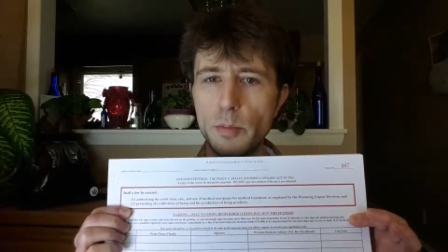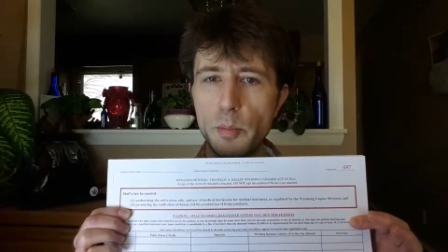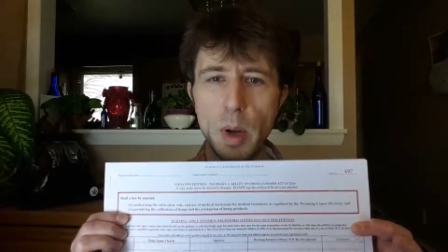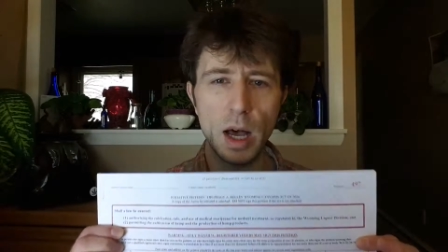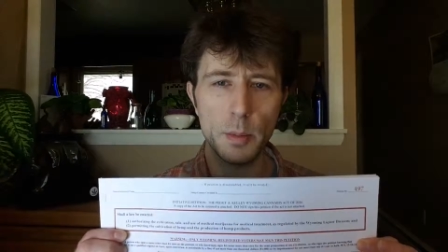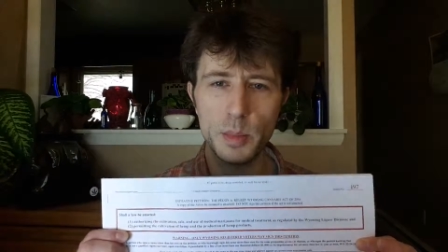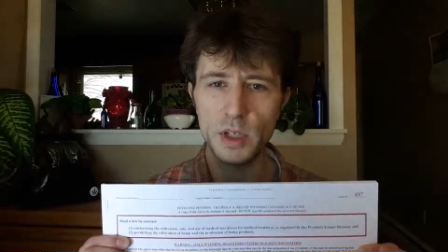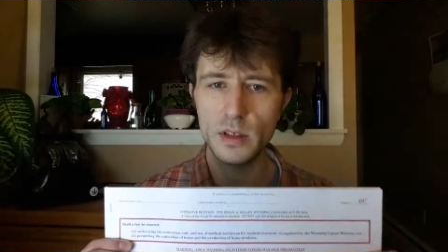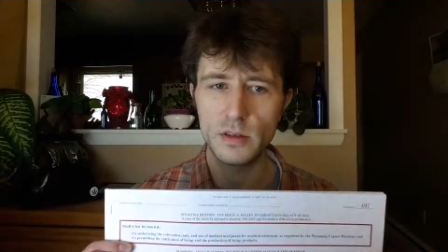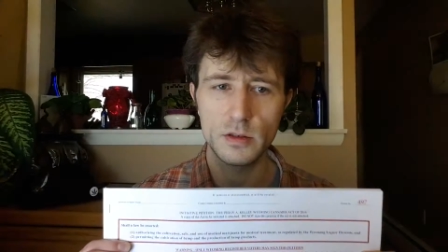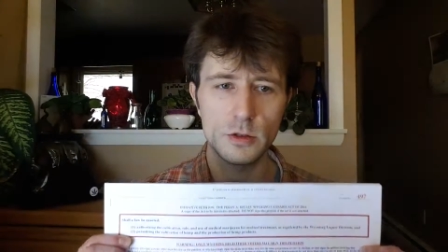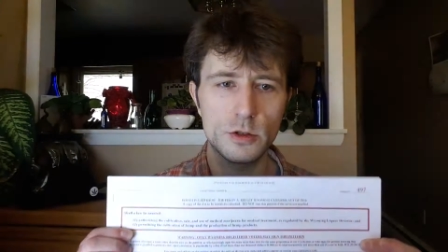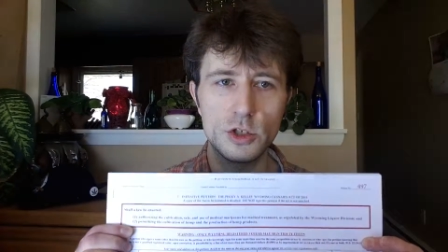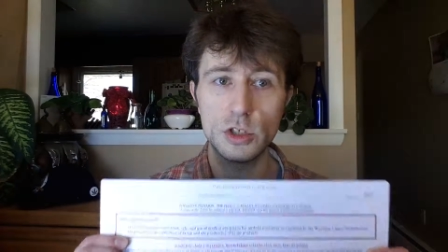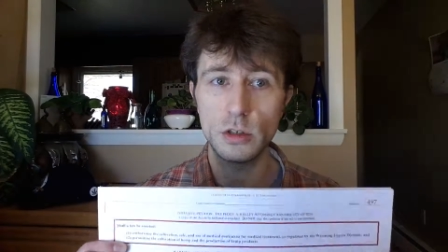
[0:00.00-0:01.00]
puppies
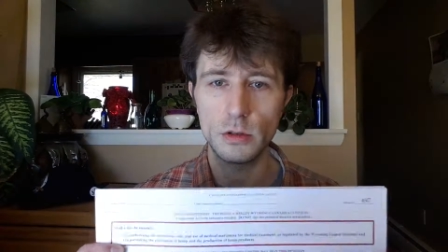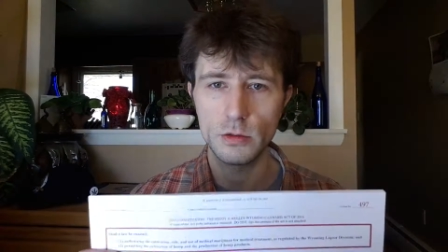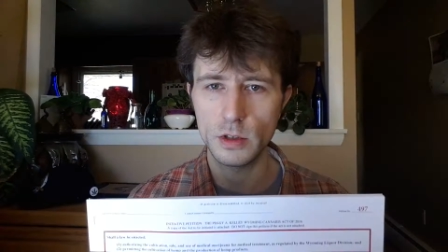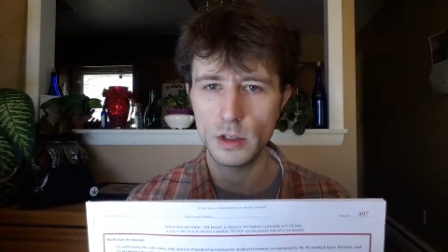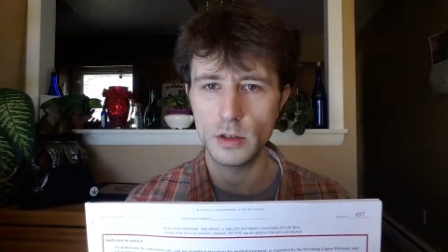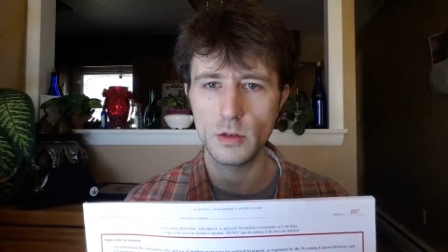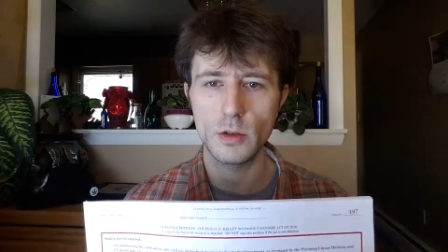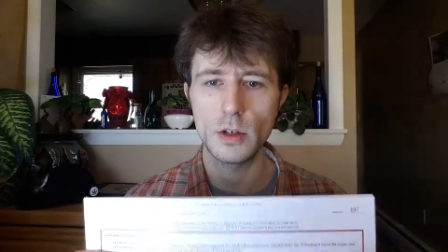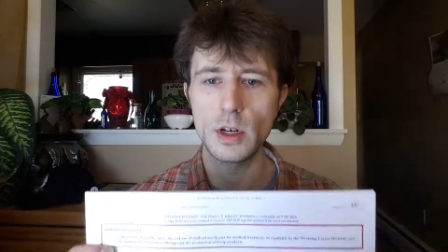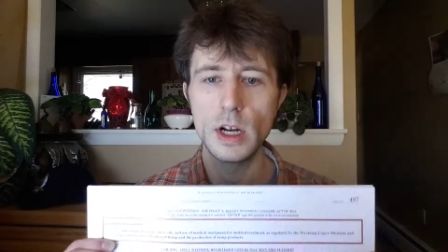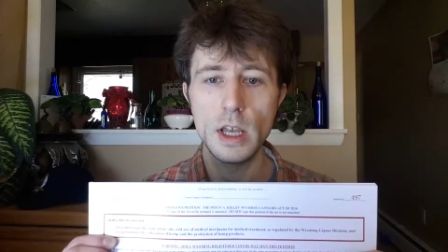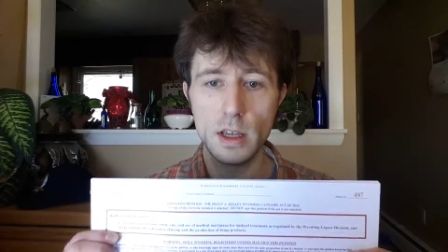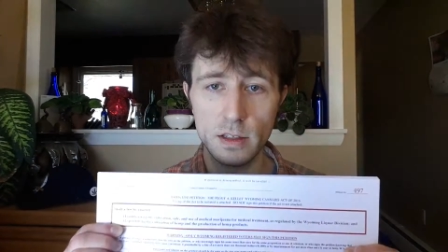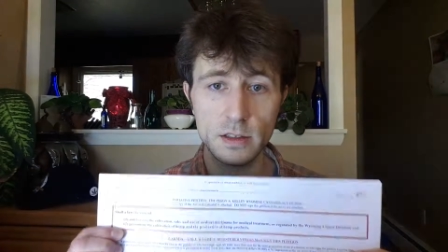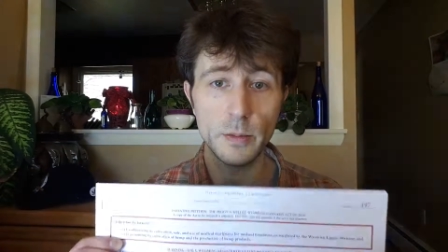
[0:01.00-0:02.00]
or children or
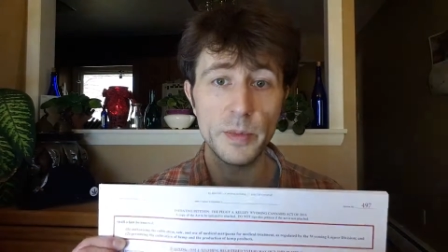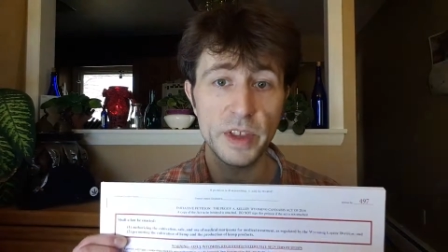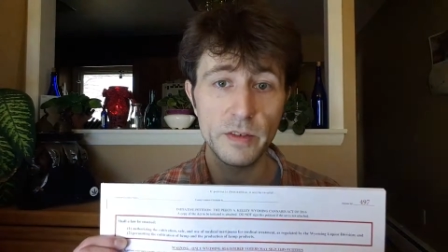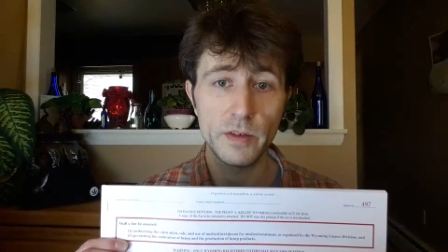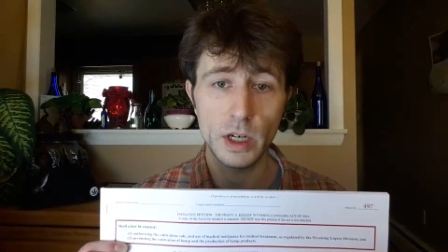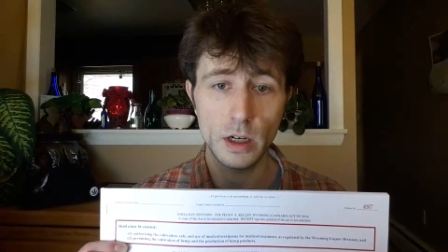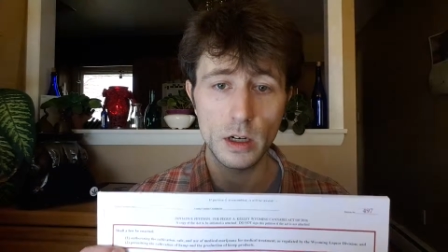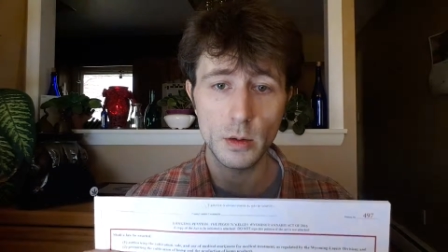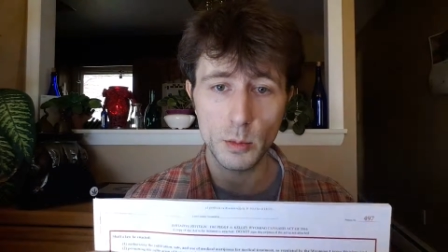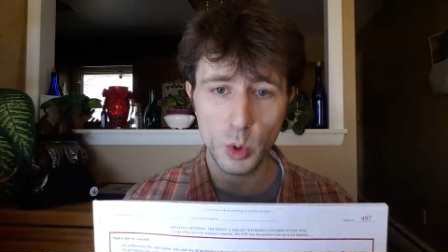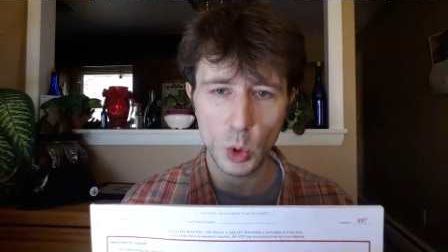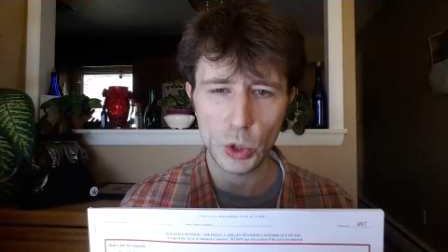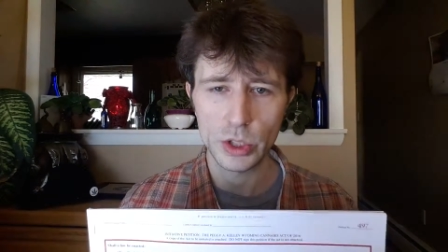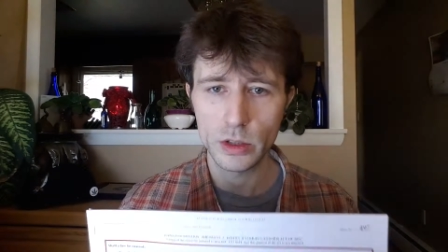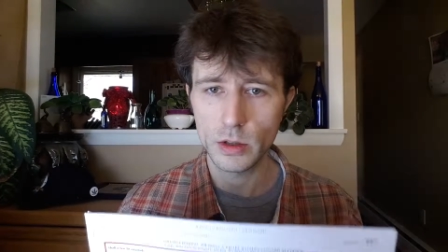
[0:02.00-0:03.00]
something very
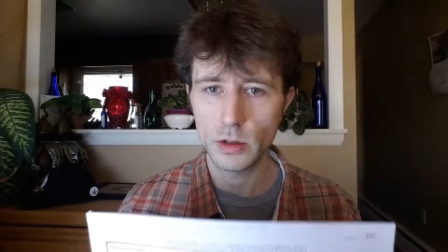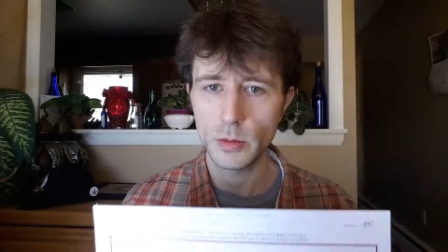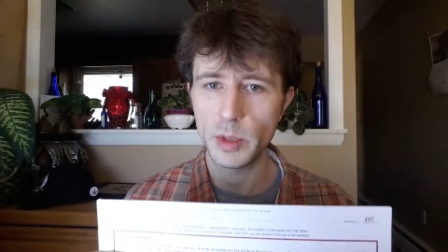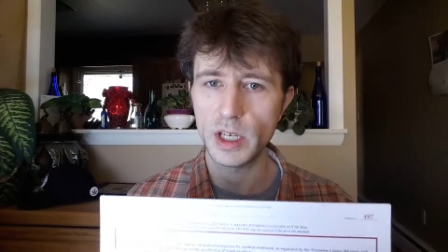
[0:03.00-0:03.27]
important to you,